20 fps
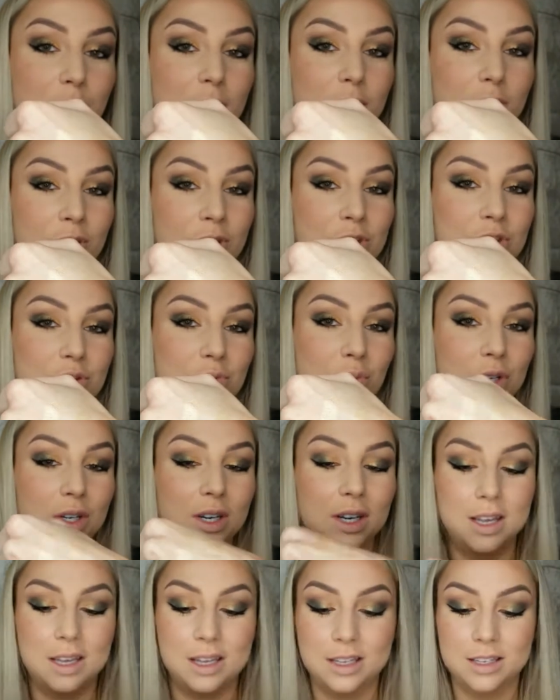Revolution one
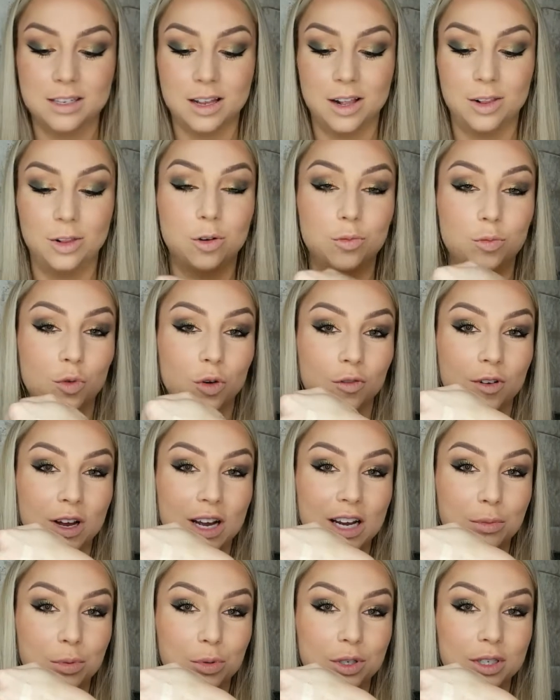is a lot more
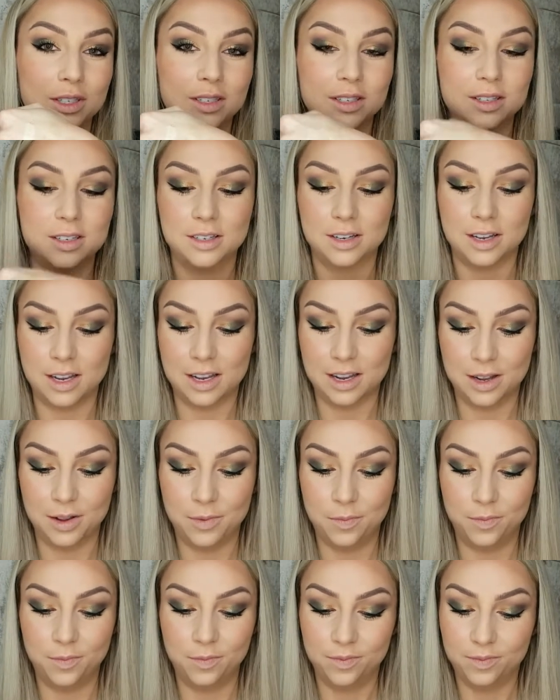vibrant.
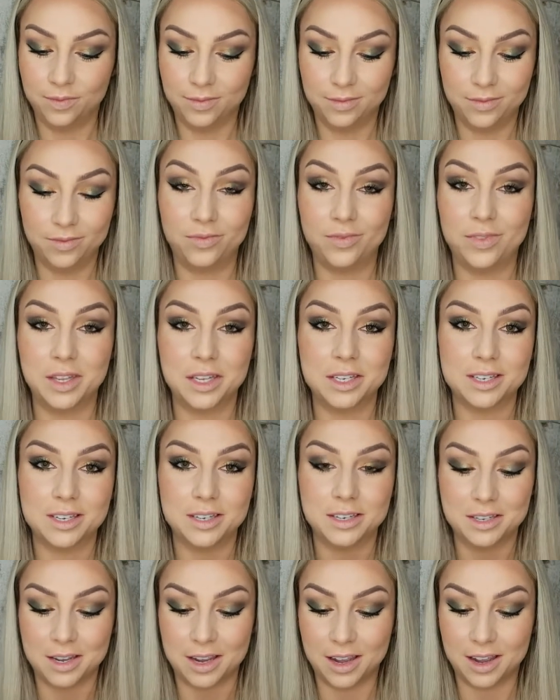This
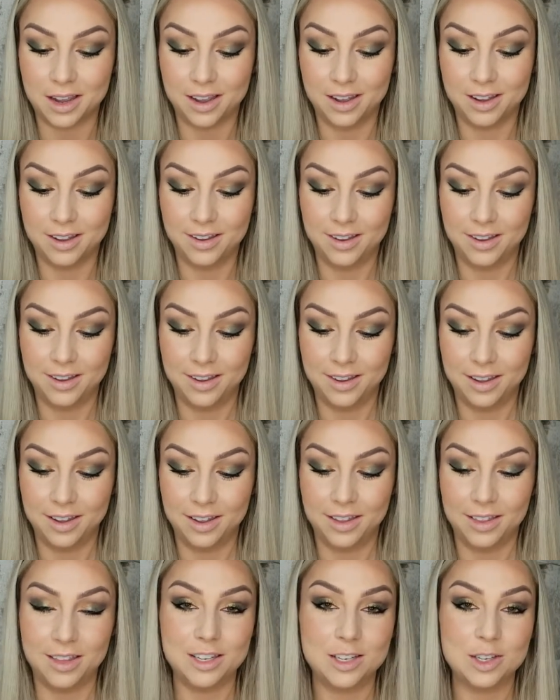is
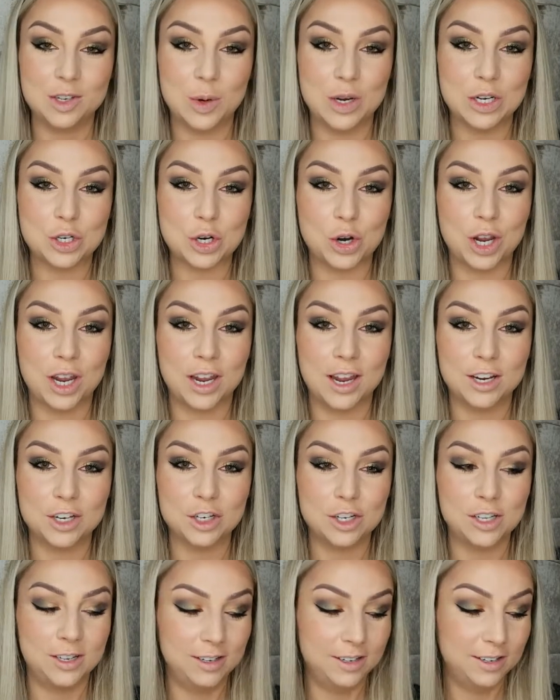quite shocking
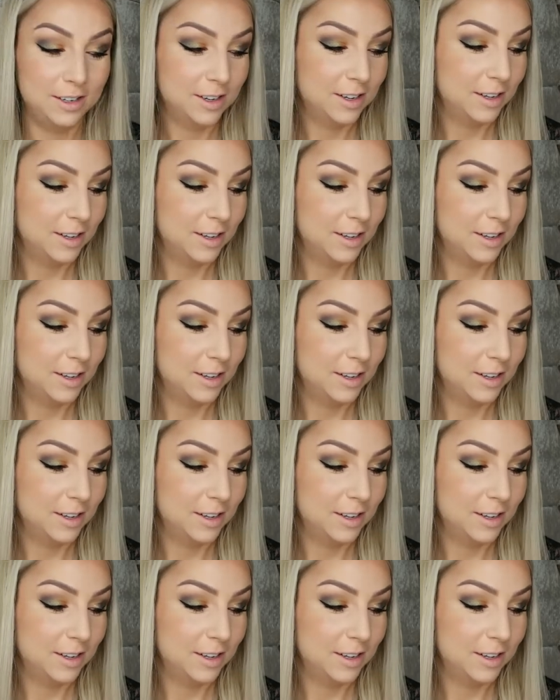actually.